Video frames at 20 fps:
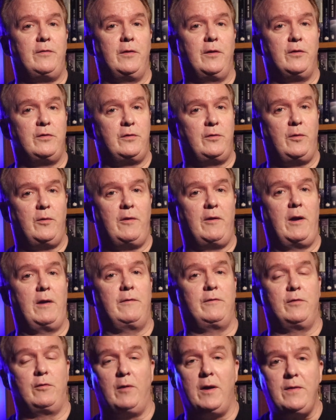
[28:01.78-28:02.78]
for those of you who
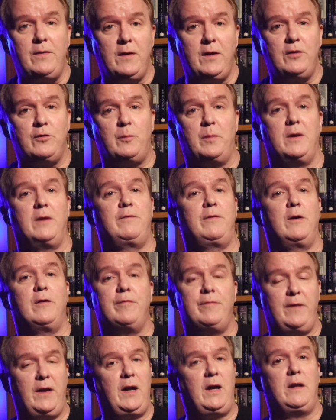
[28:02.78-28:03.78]
haven't read these, but if you're a
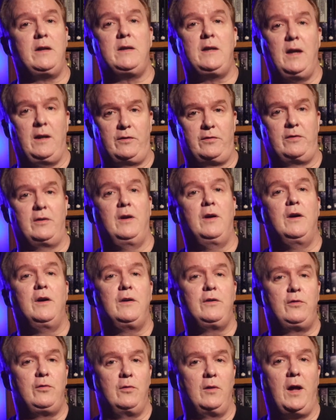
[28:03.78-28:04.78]
fan, yes,
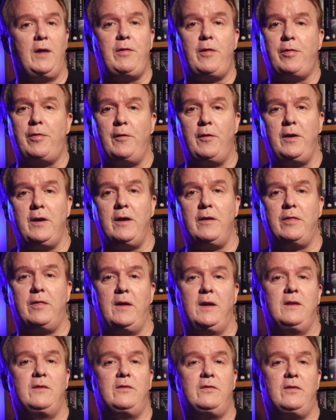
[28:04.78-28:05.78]
July the thirtieth
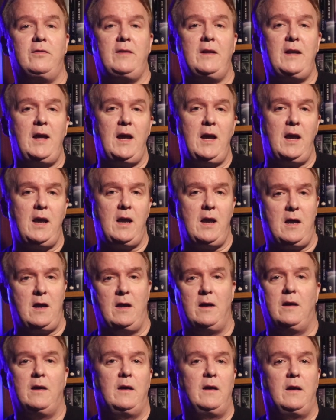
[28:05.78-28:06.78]
is the day
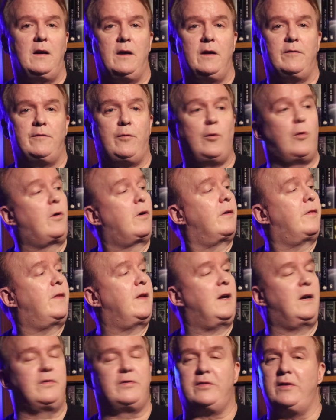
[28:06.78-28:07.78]
for
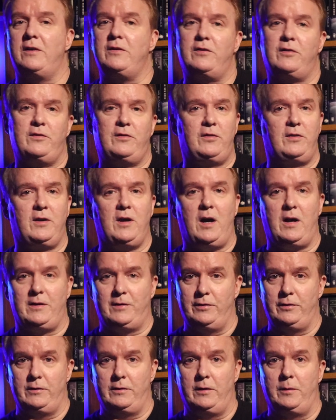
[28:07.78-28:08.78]
The Ascent to
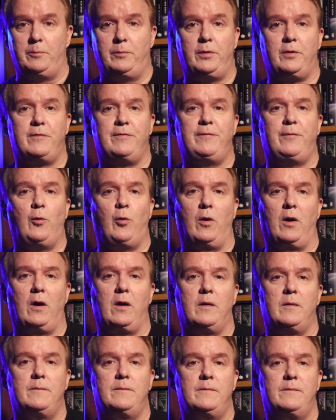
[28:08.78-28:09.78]
Godhood, Book
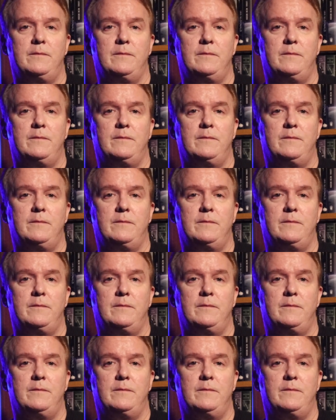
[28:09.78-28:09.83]
four.